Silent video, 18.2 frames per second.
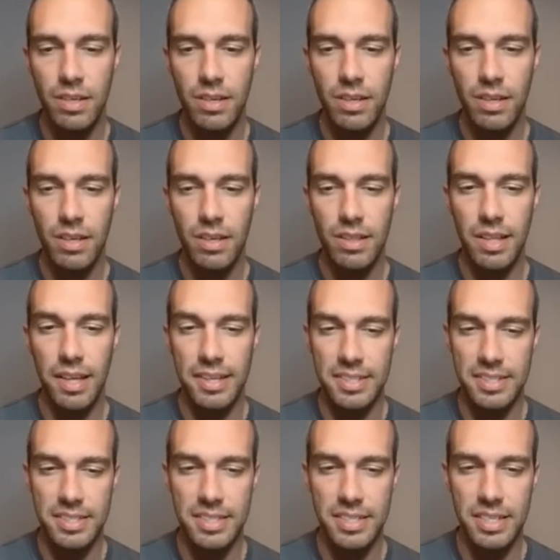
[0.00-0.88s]
like
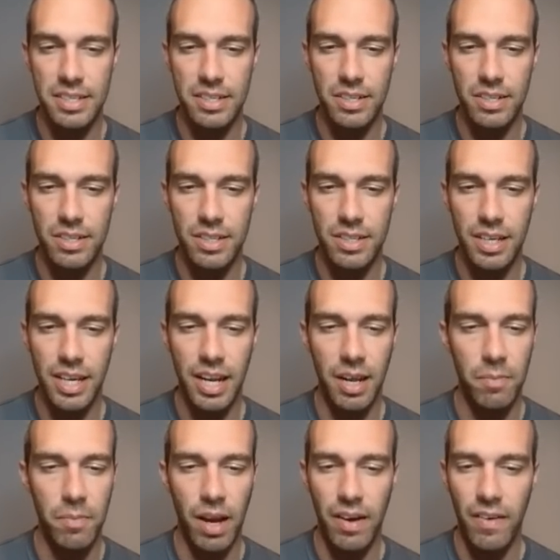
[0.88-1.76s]
Steel,
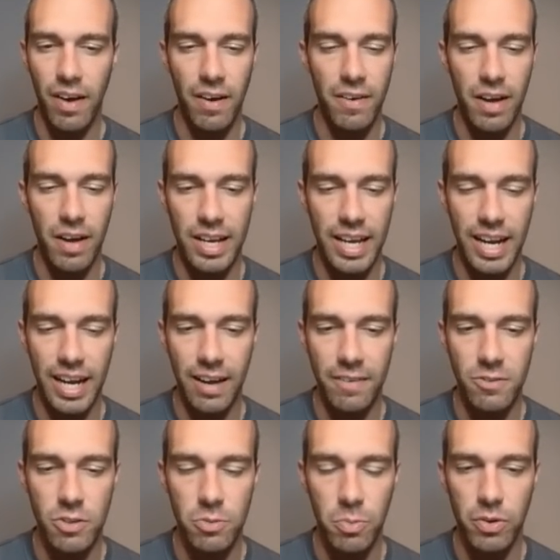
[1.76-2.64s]
and I have
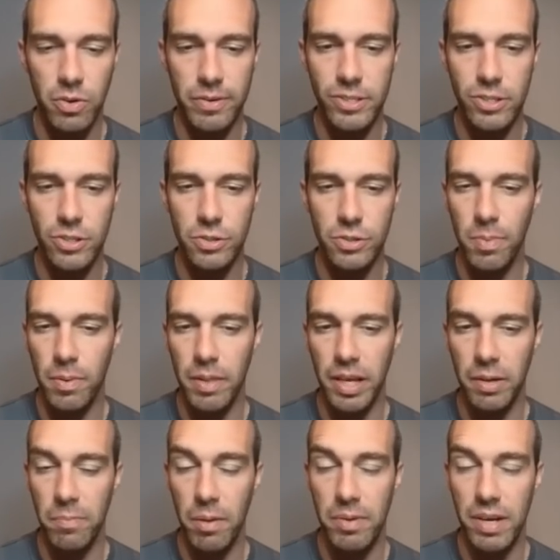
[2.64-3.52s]
to do more research, but
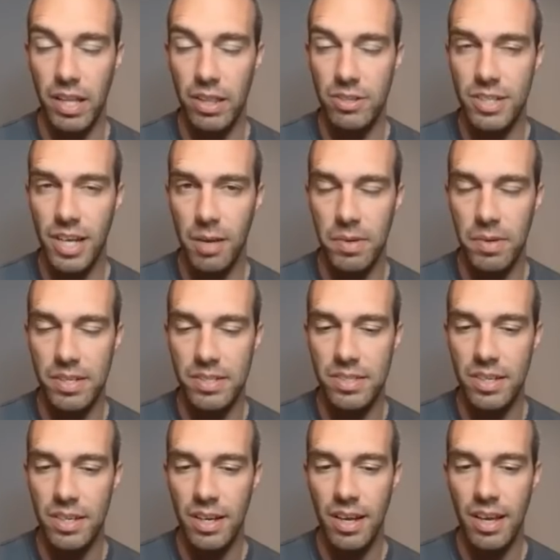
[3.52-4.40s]
like maybe other typings
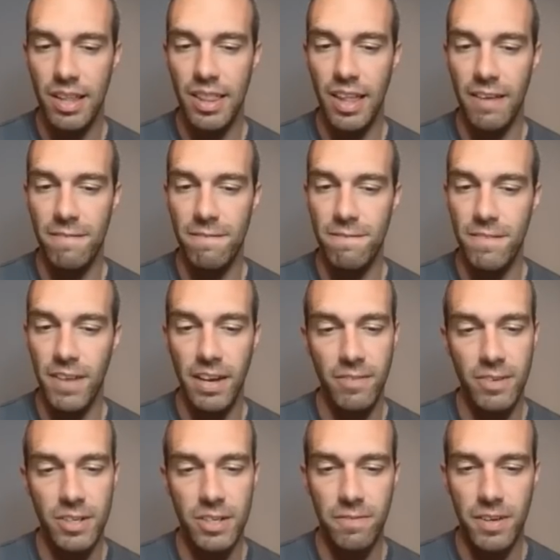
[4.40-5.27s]
that
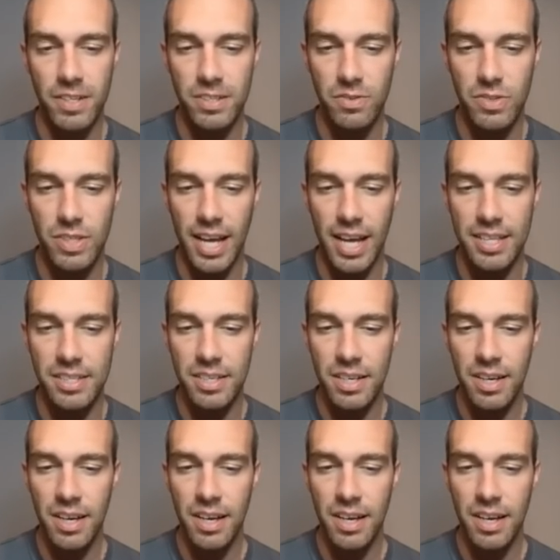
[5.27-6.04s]
favor defensive stats,